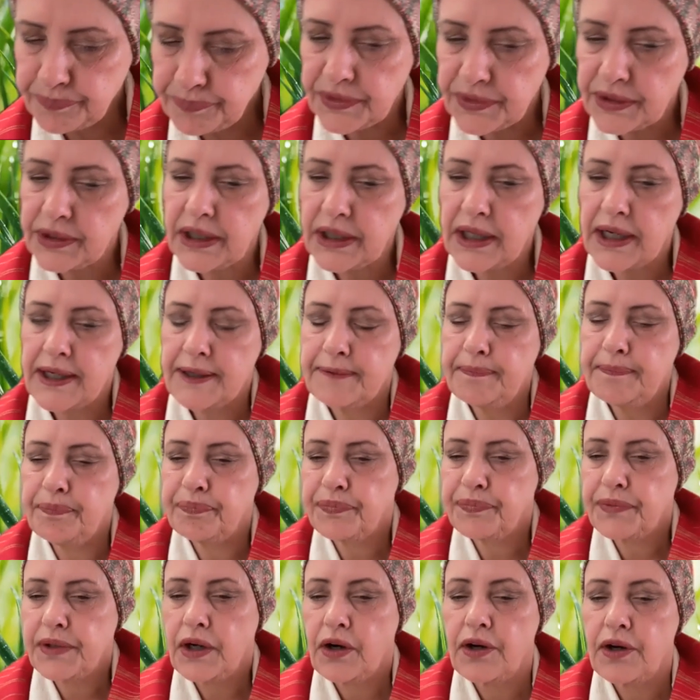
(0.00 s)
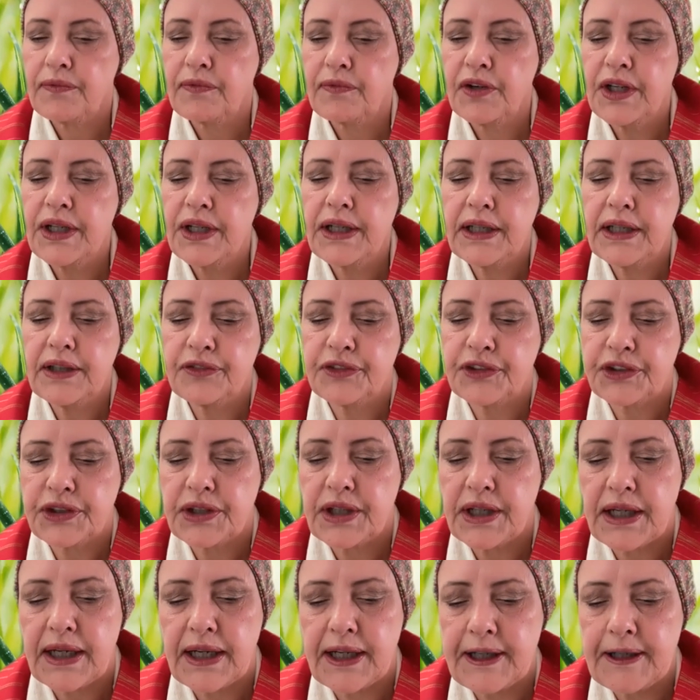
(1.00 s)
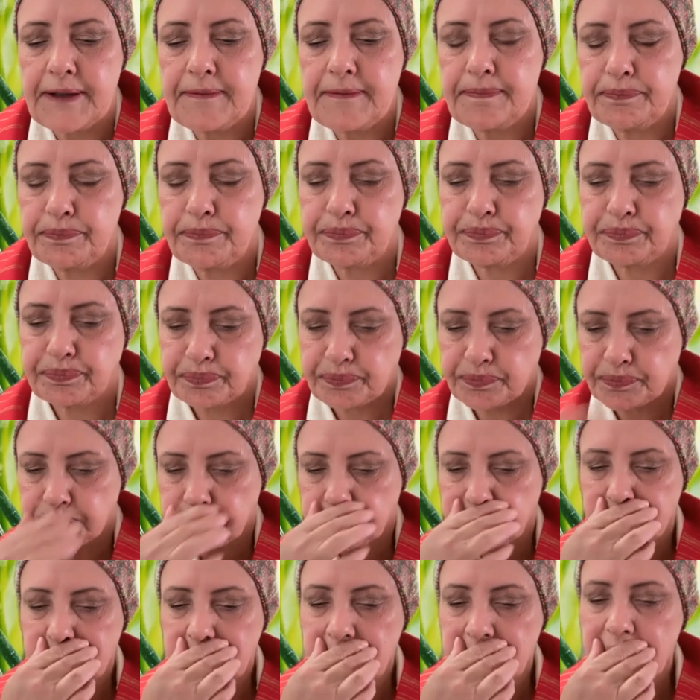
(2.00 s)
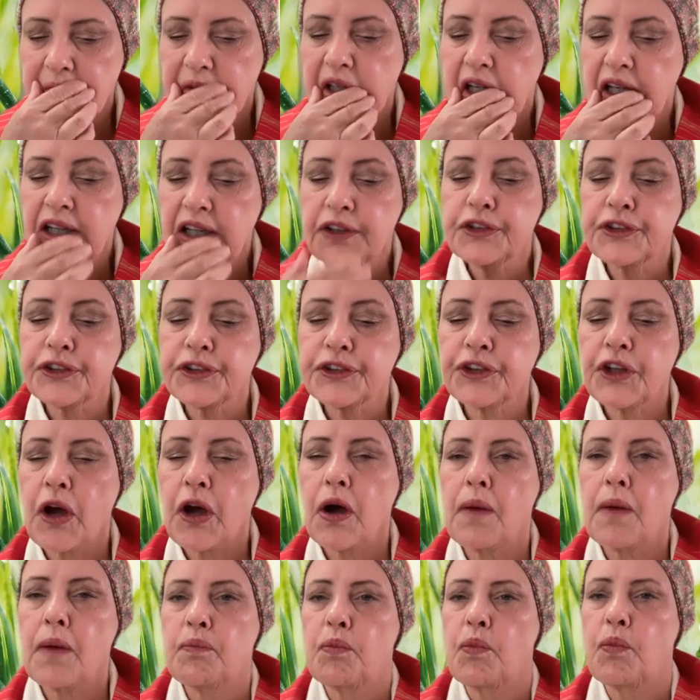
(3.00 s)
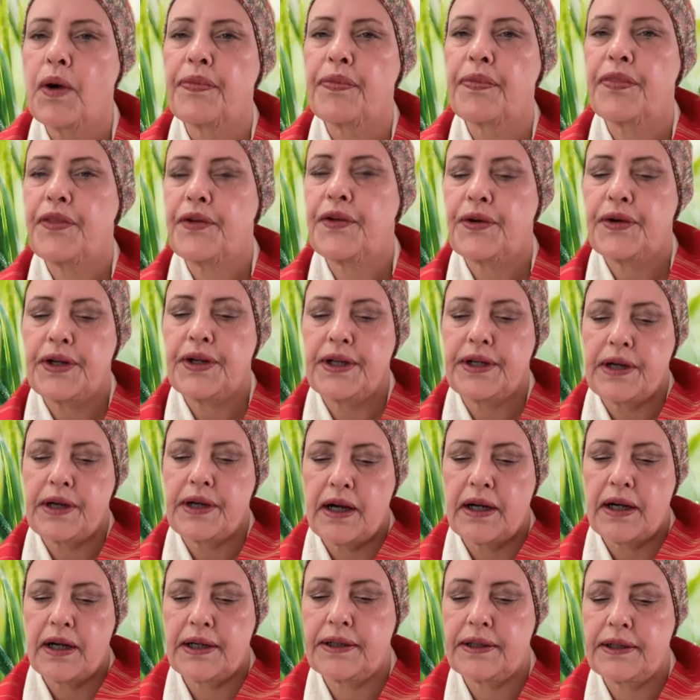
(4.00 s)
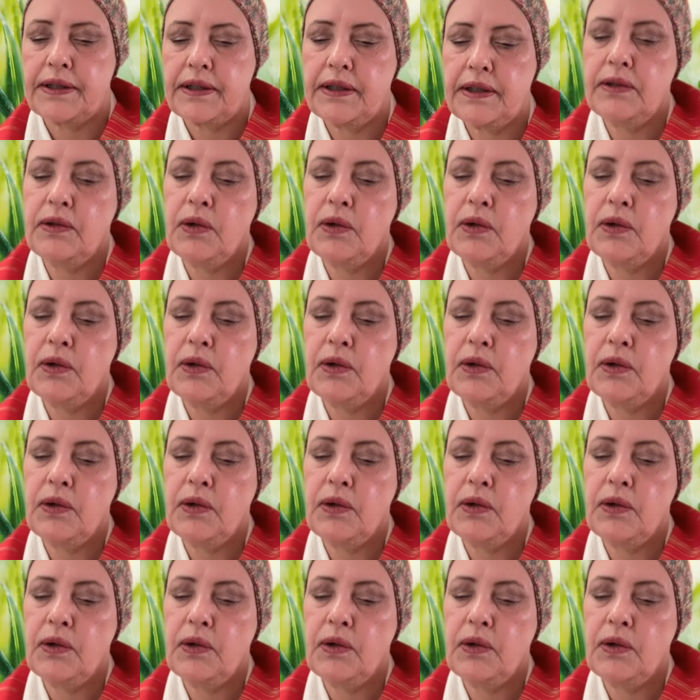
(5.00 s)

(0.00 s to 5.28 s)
Okay. Our reading today is Psalm 139,